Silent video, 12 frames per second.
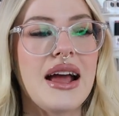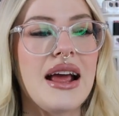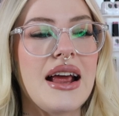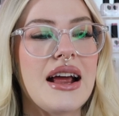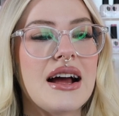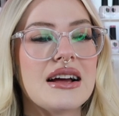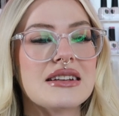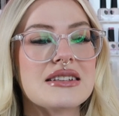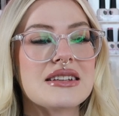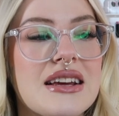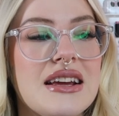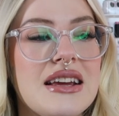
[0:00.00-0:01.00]

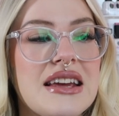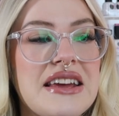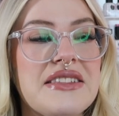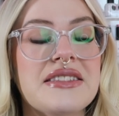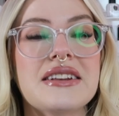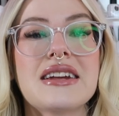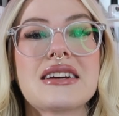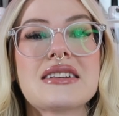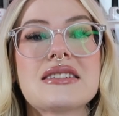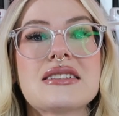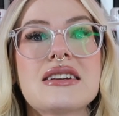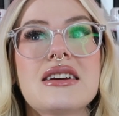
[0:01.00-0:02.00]
And in the
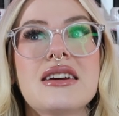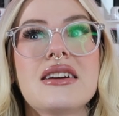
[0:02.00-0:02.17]
next